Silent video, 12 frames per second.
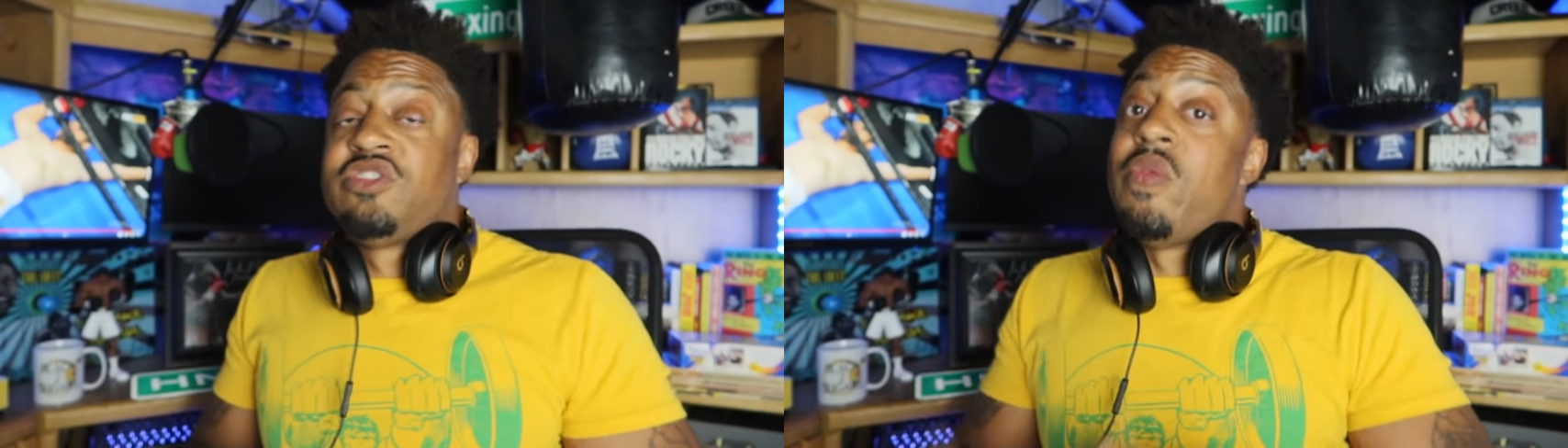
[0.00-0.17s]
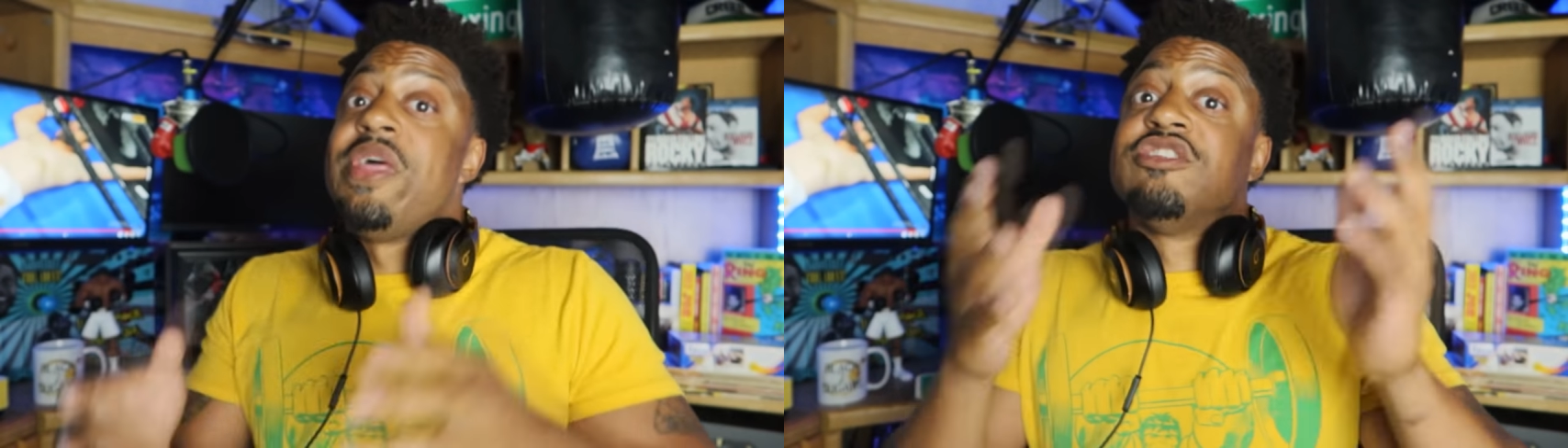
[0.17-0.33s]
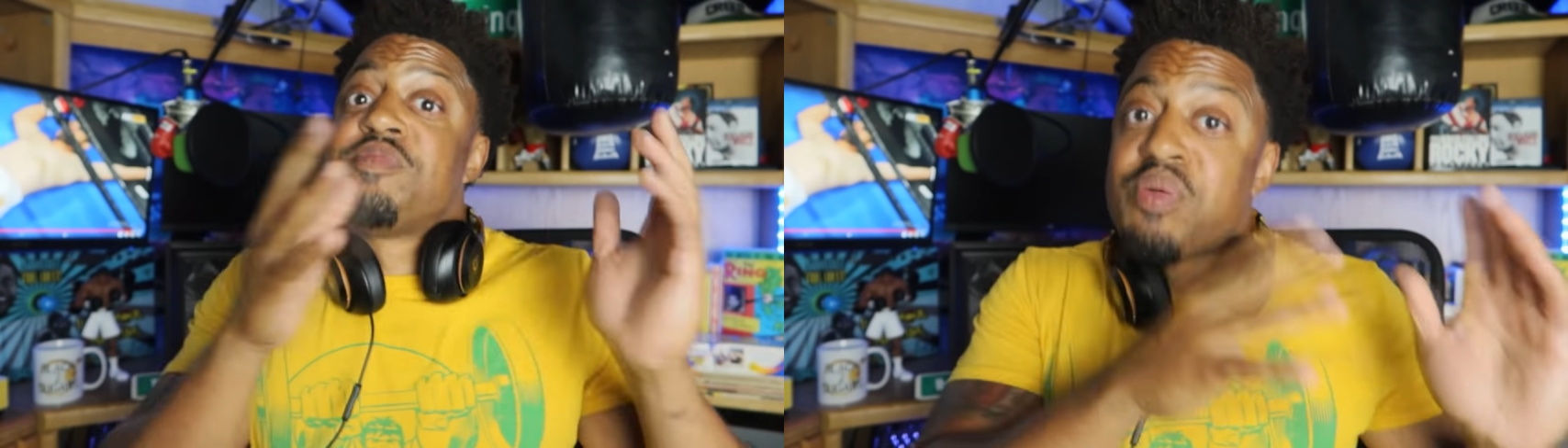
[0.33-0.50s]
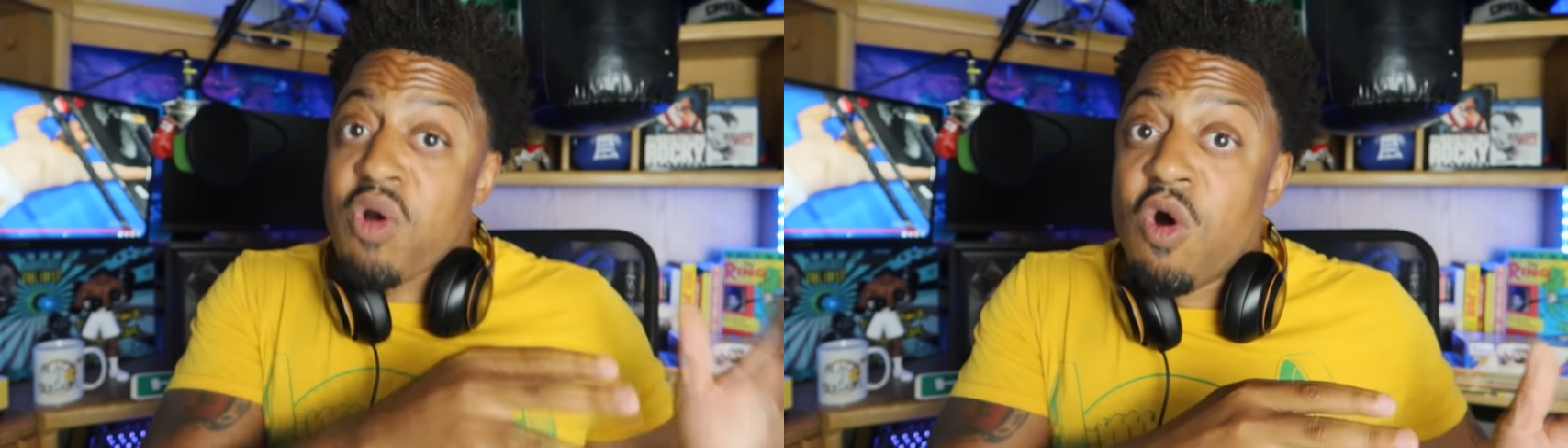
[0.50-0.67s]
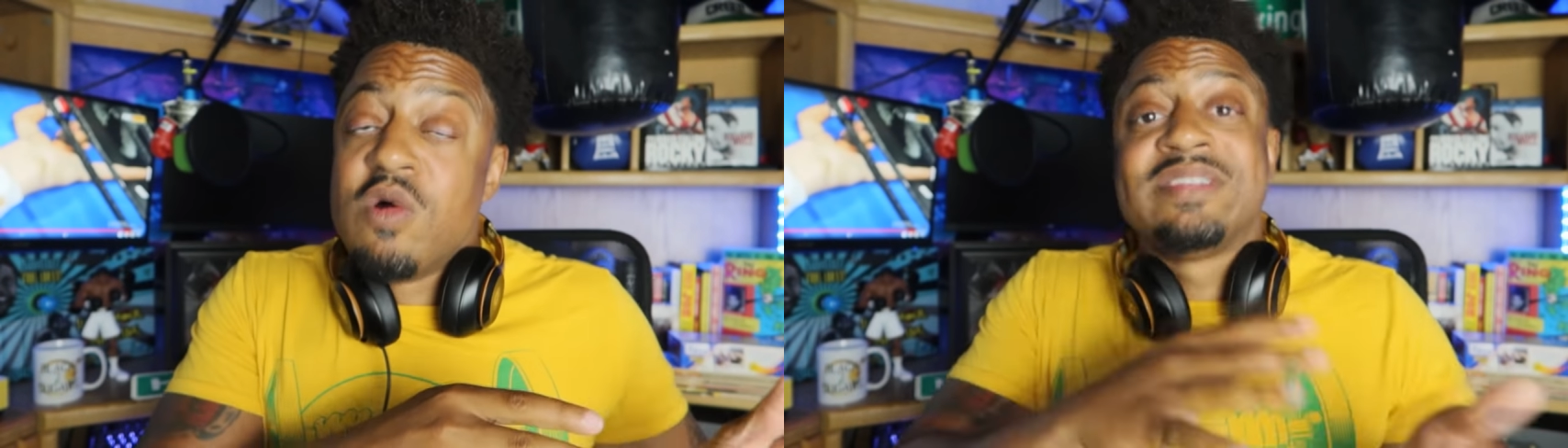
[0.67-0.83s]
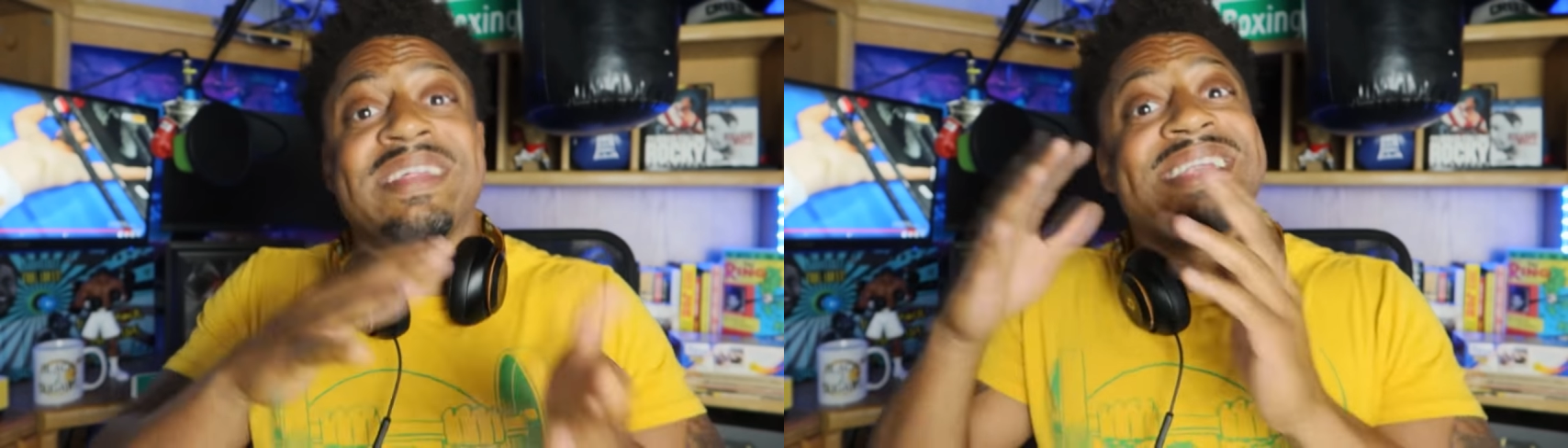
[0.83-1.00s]
So there's
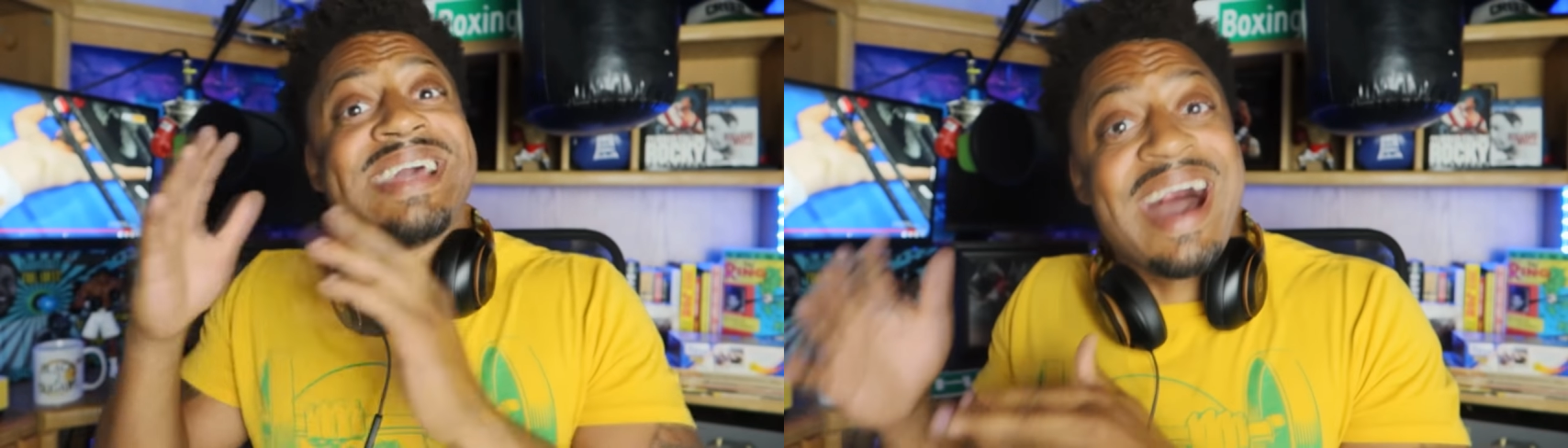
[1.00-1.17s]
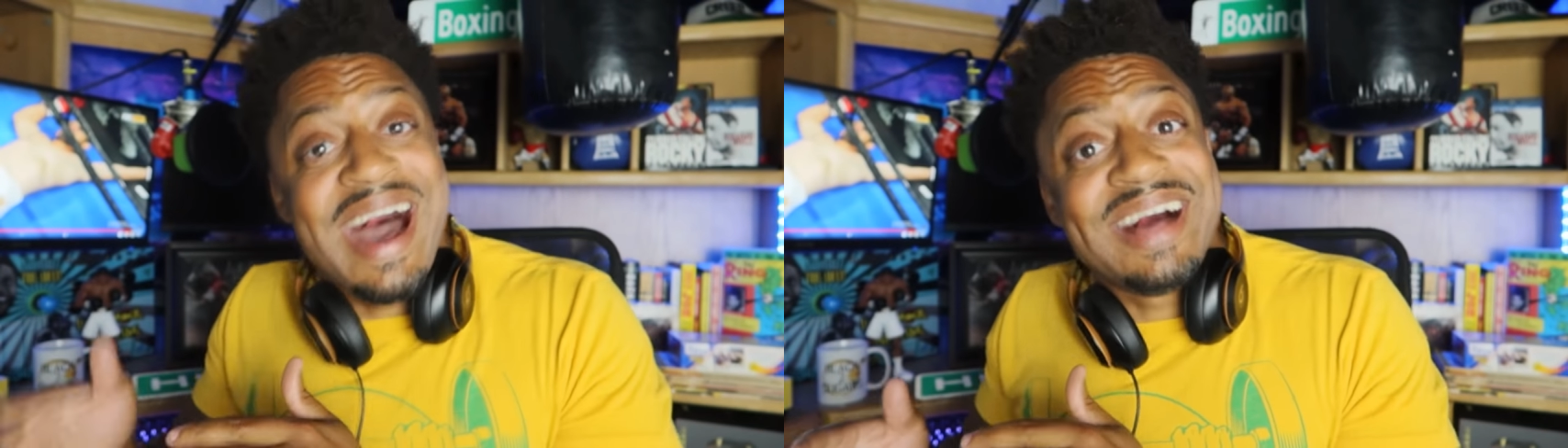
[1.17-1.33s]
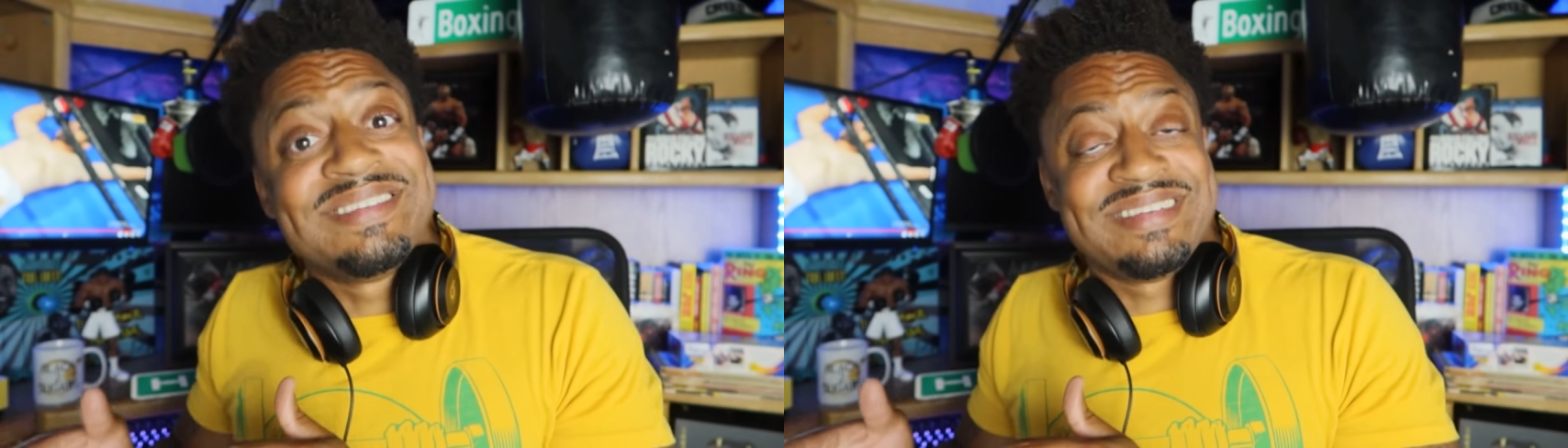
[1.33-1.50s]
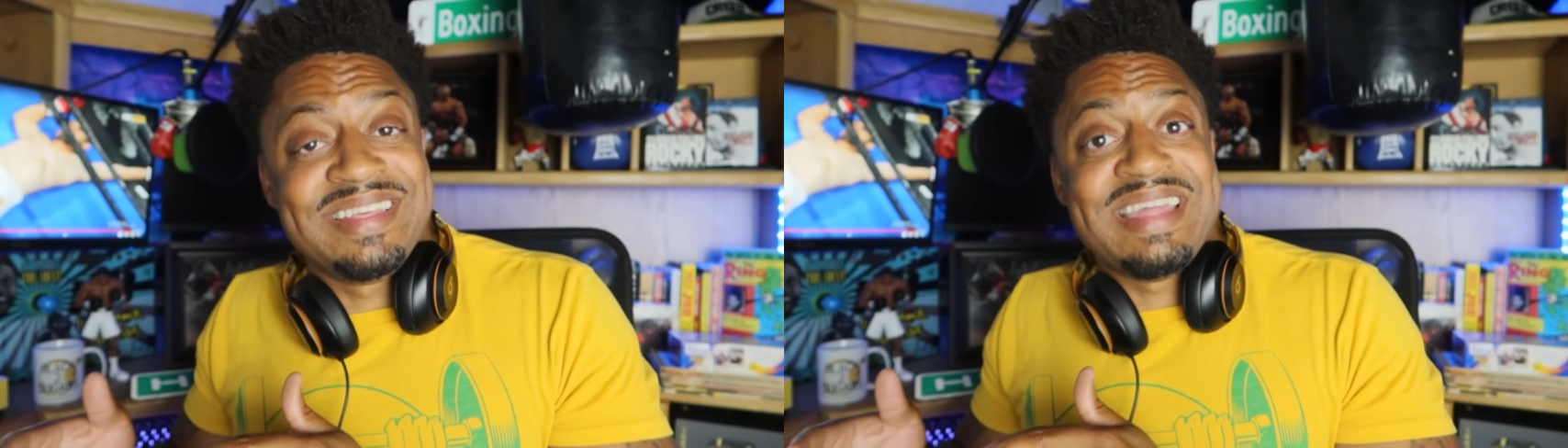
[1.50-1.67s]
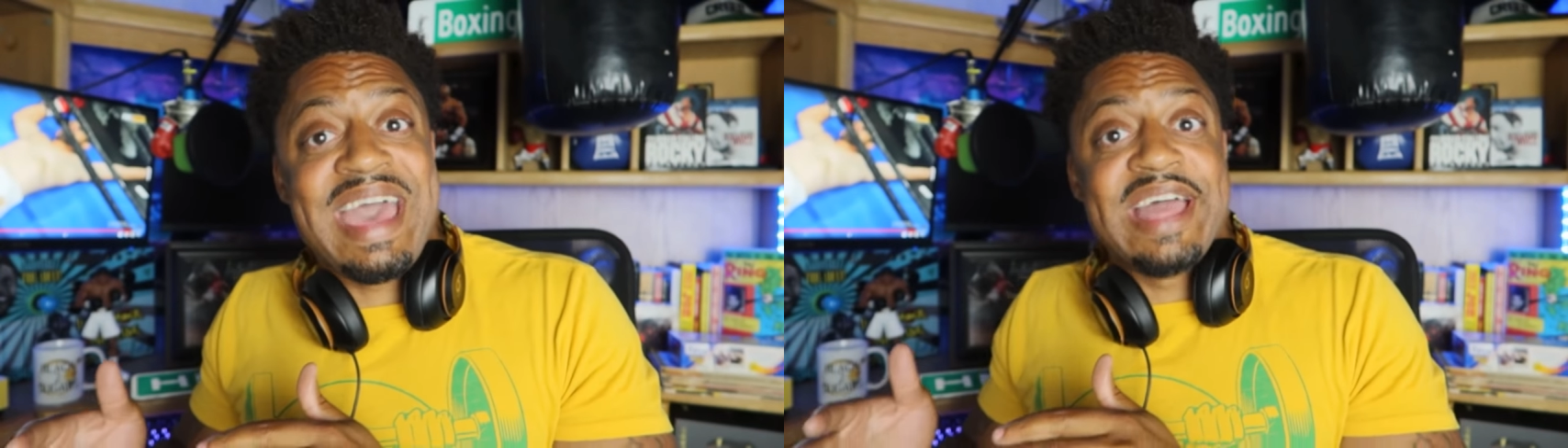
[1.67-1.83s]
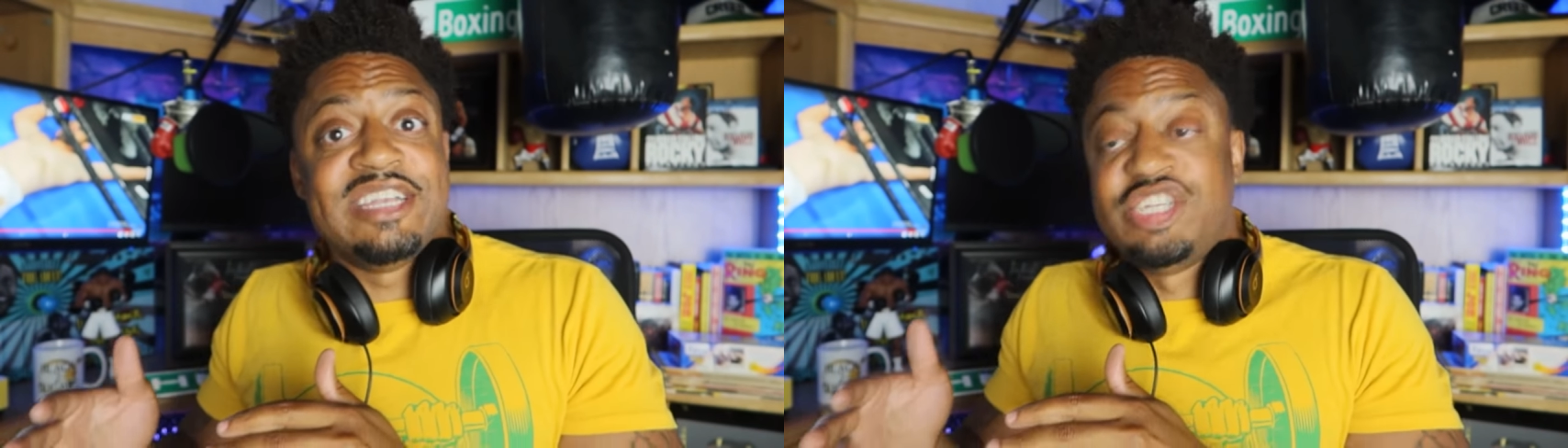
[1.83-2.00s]
pros and cons to
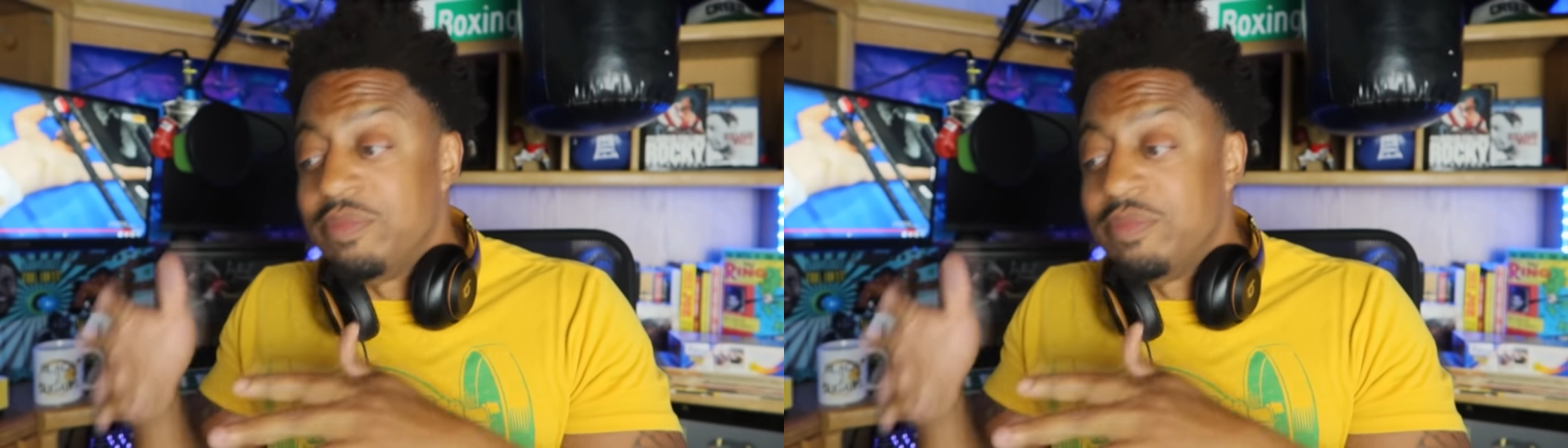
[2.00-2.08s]
that.